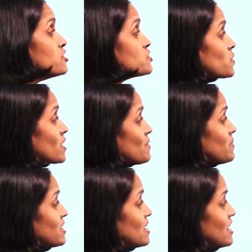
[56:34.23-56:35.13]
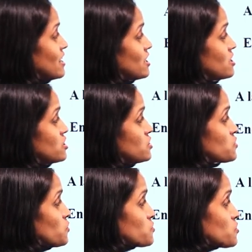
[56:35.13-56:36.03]
So chemical energy is
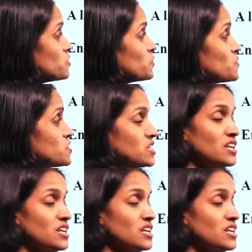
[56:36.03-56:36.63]
also used